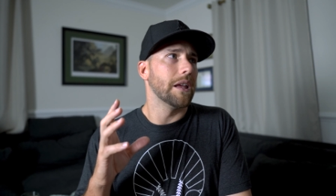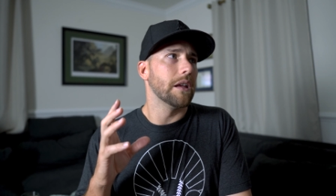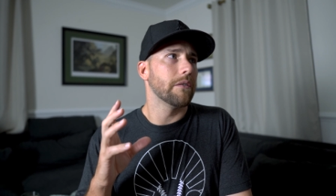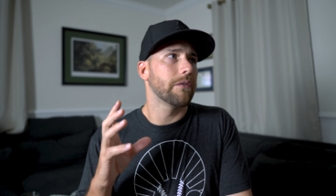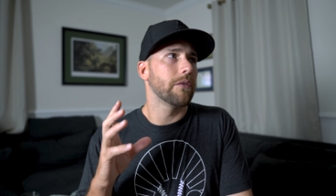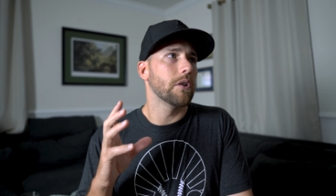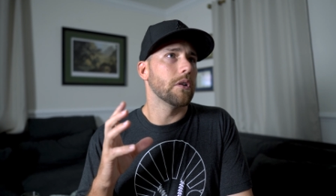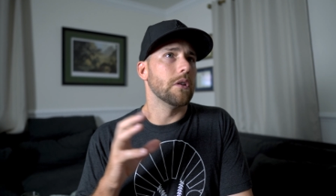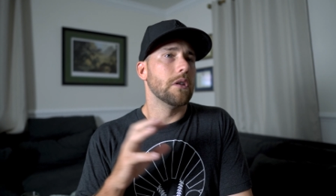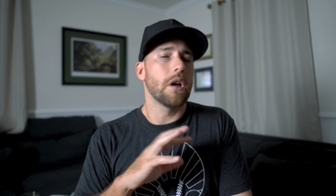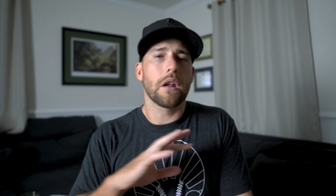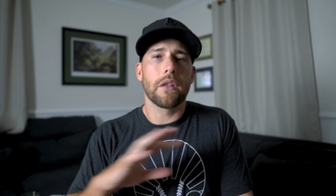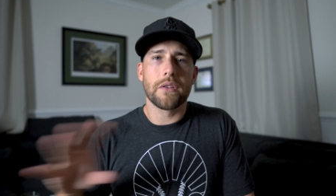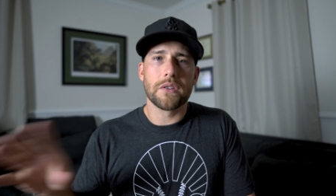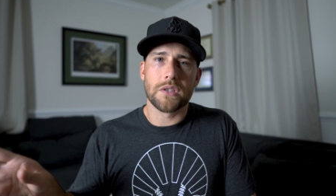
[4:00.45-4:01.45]
if
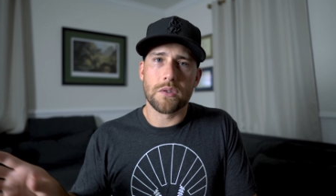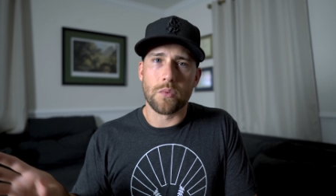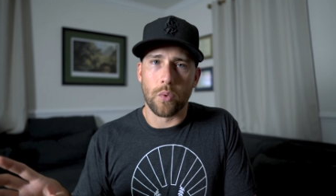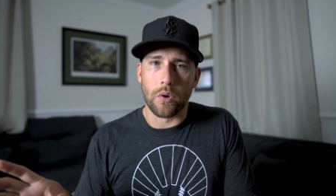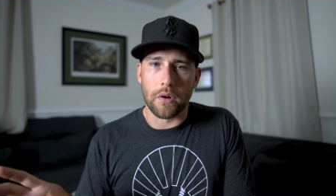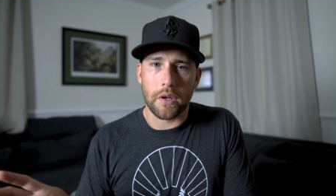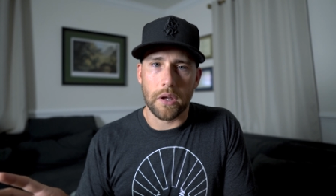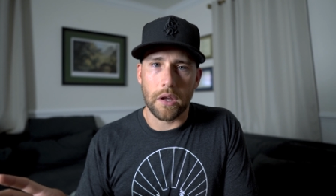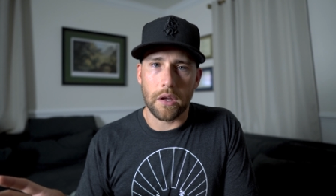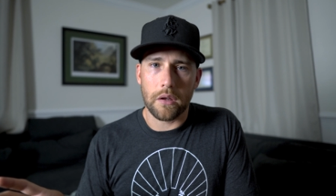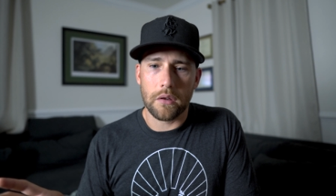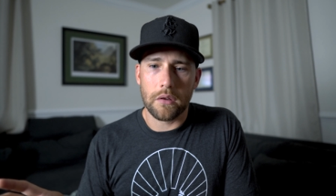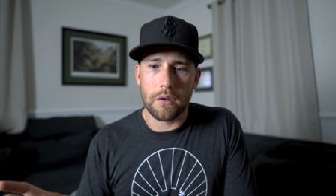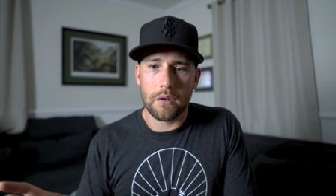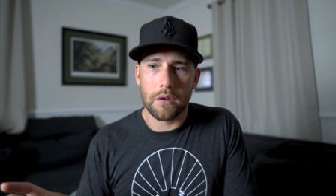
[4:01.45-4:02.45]
none of this is
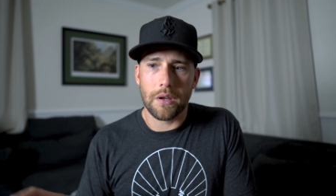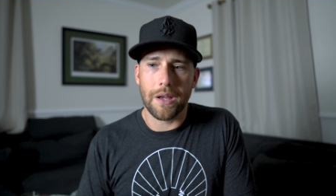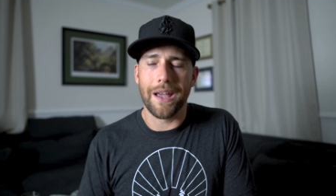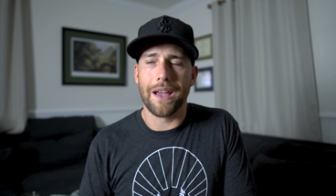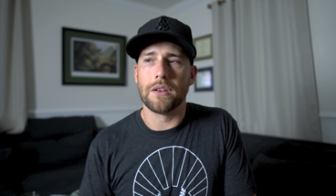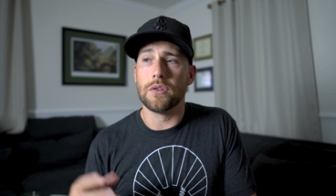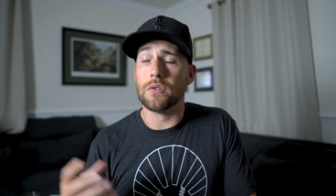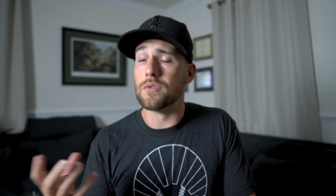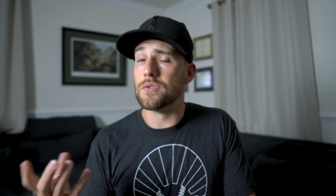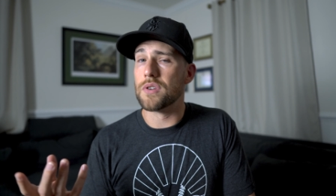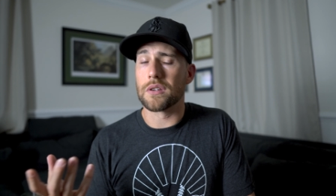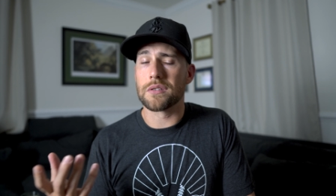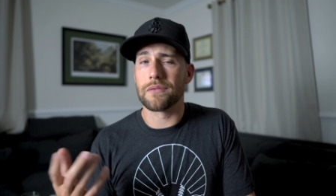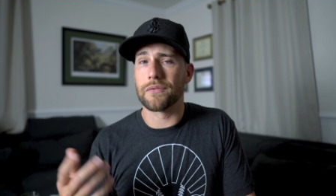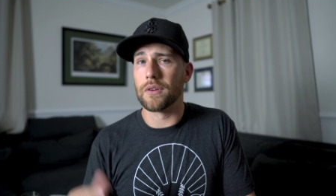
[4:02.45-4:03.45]
working and you
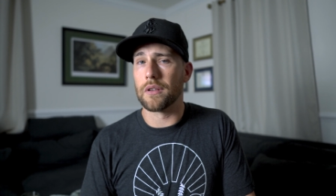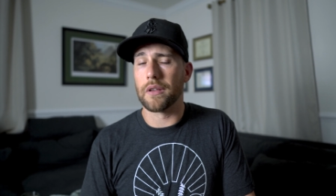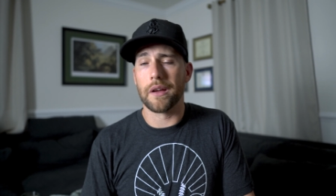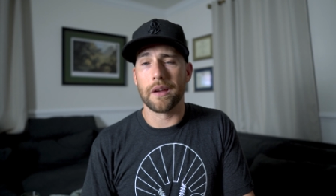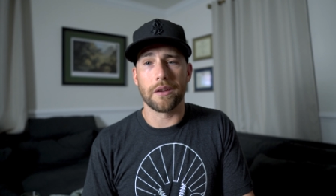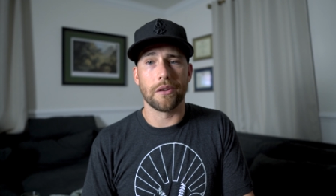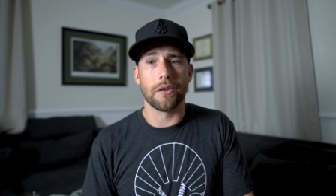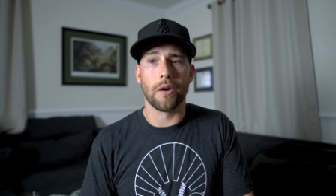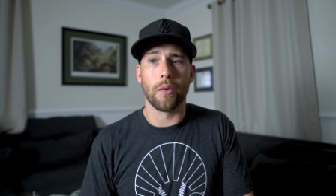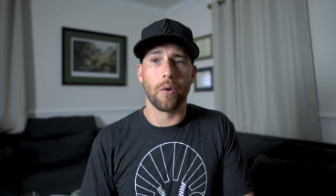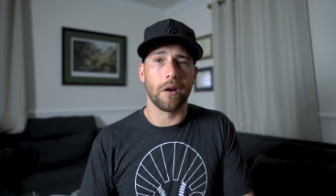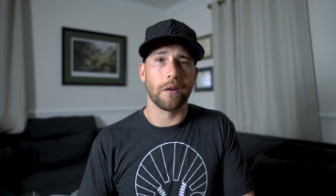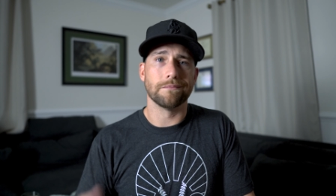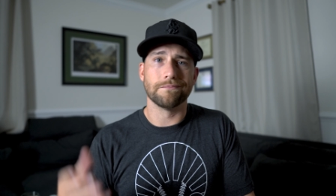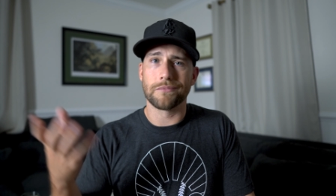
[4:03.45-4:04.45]
just feel like, you know
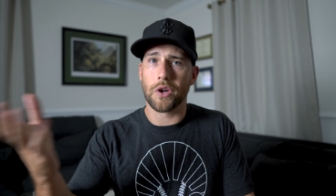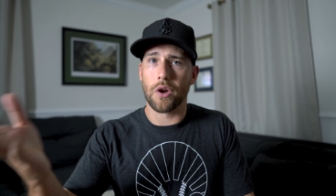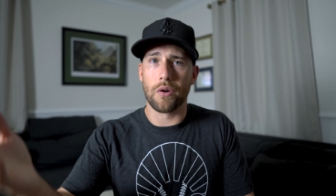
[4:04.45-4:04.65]
what,